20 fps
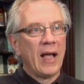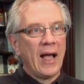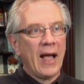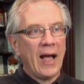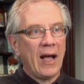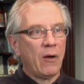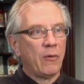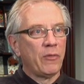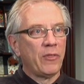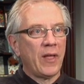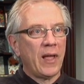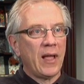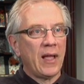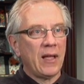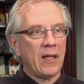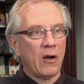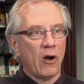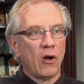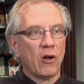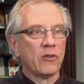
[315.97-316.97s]
how
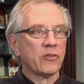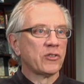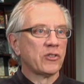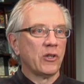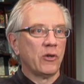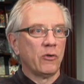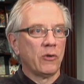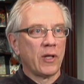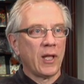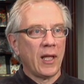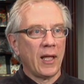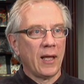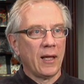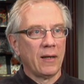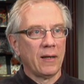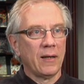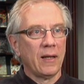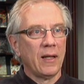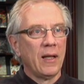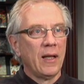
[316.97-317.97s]
they also
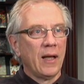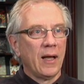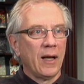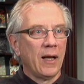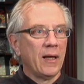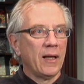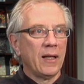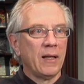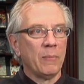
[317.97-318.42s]
can uh,